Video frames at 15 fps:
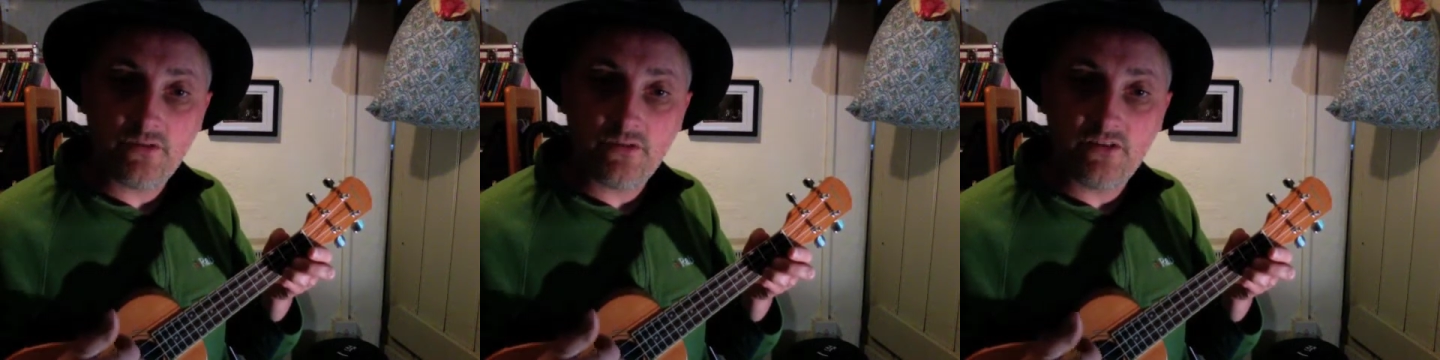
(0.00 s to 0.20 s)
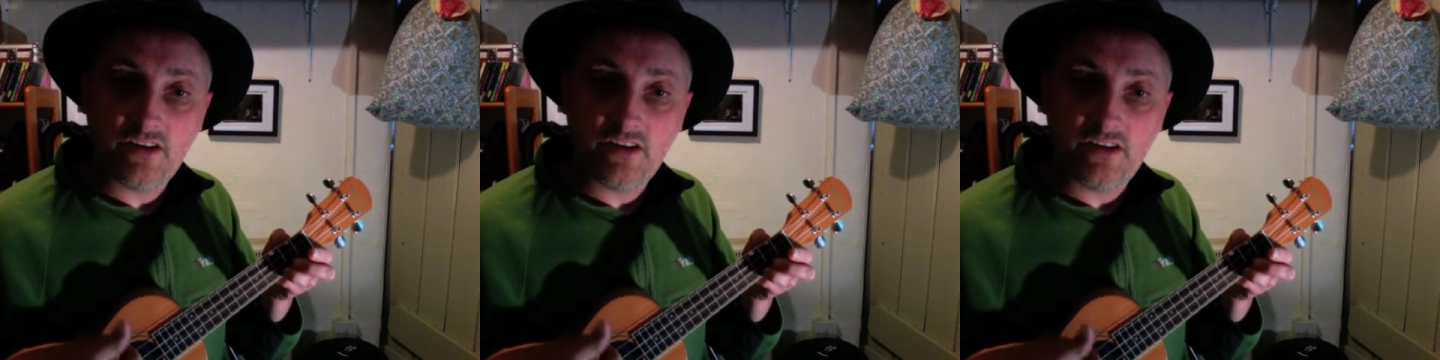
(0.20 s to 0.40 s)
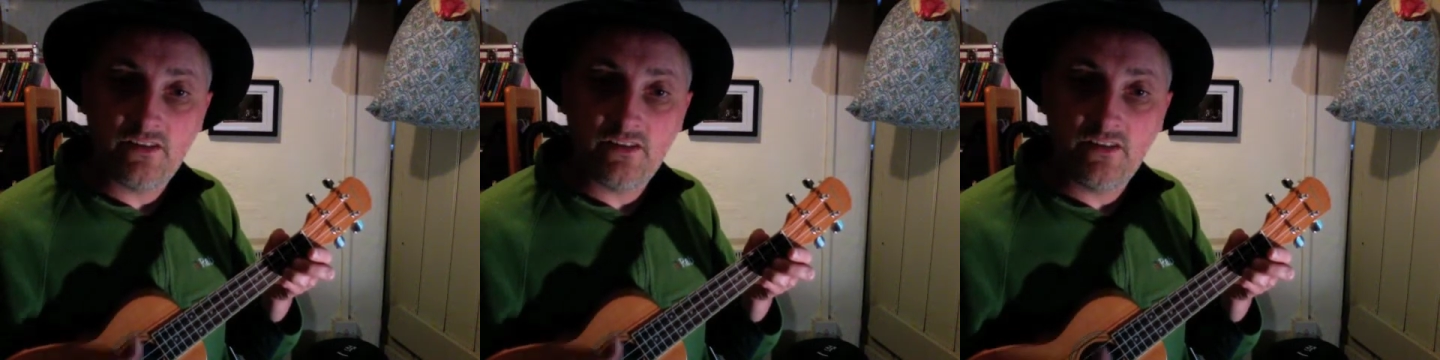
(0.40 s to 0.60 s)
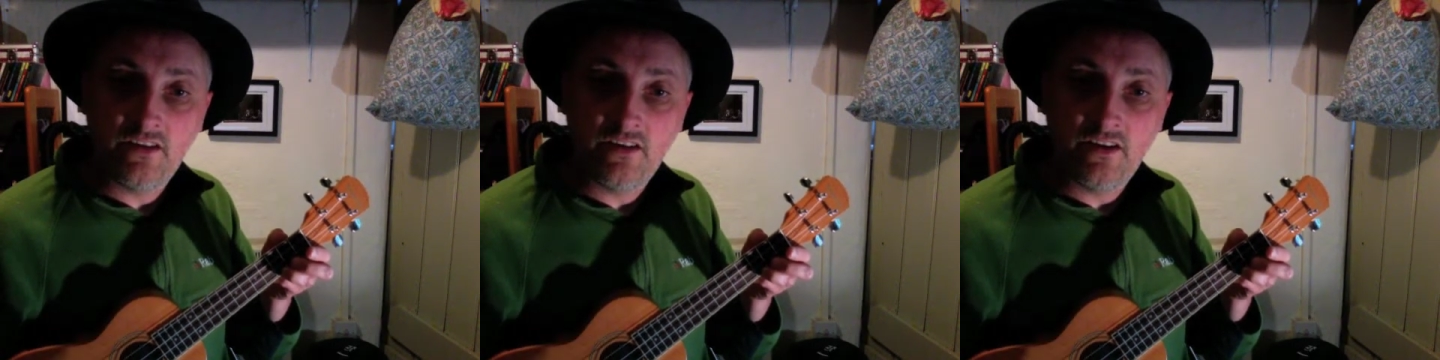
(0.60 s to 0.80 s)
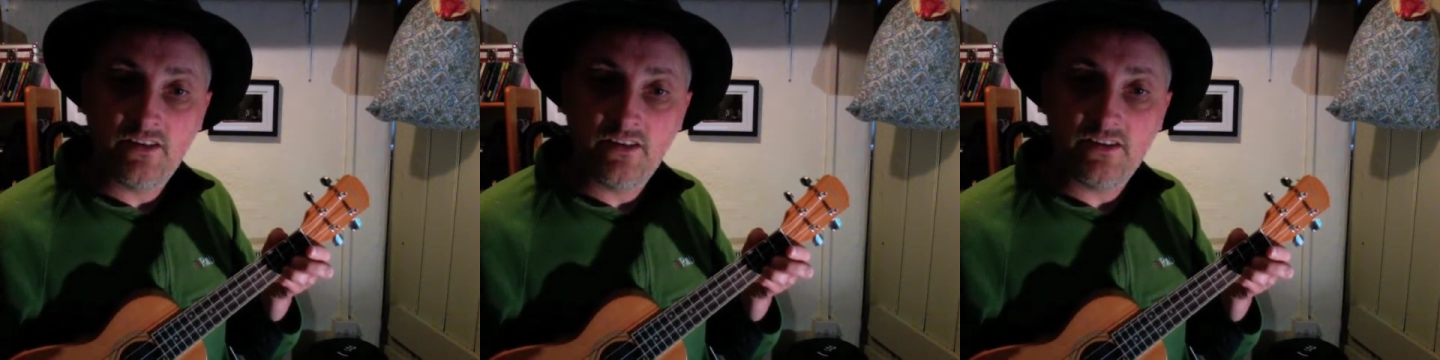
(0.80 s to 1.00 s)
then
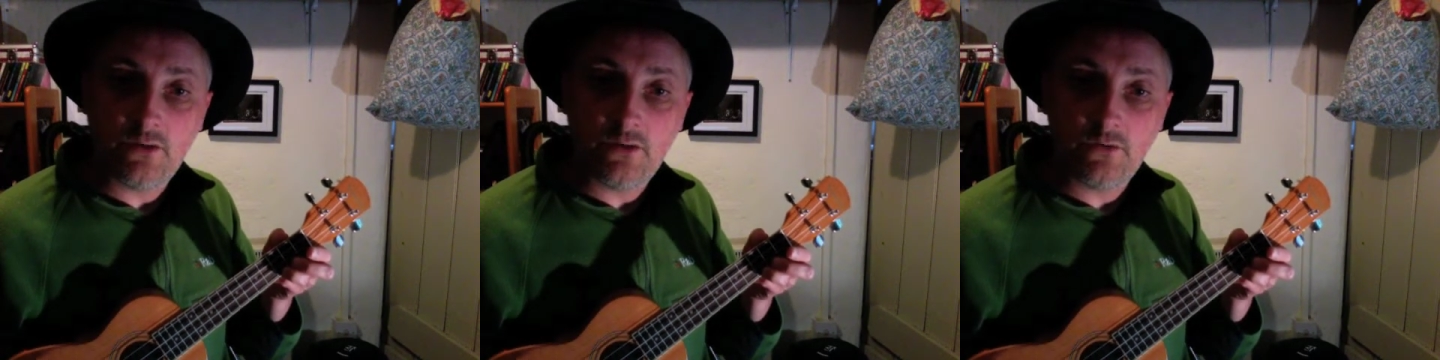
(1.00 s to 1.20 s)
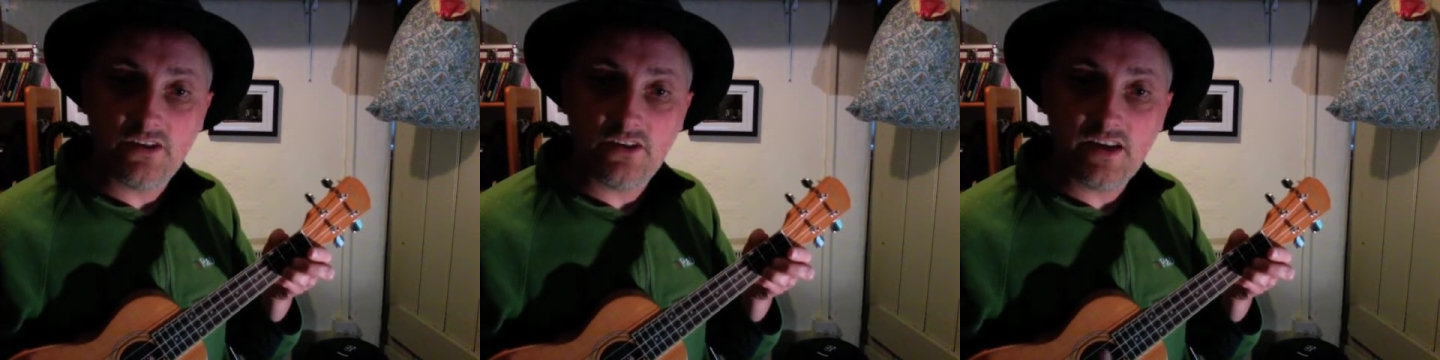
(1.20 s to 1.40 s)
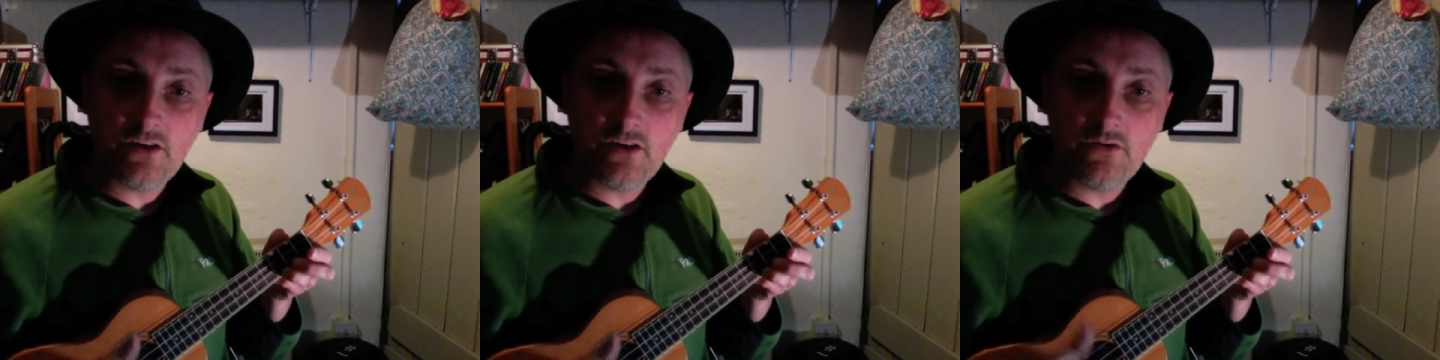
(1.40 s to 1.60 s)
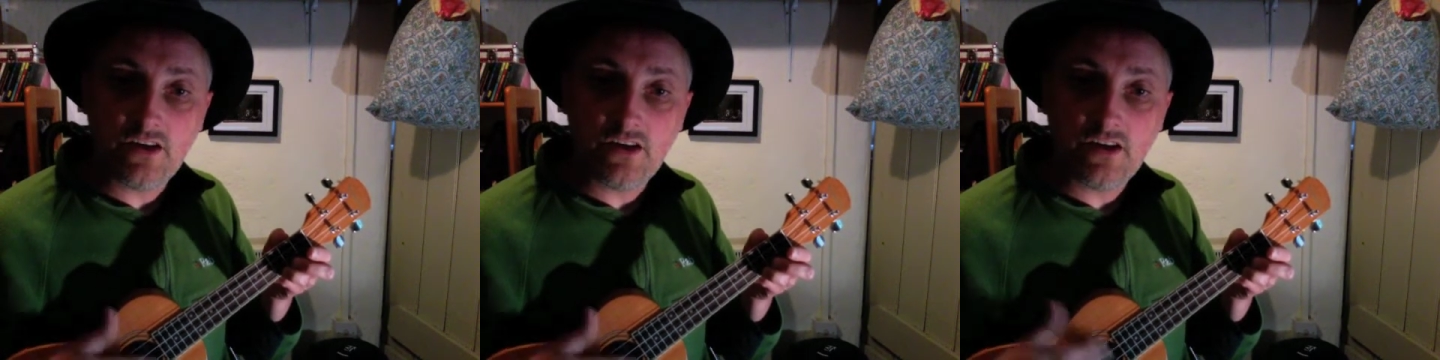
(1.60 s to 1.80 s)
down with the nail, then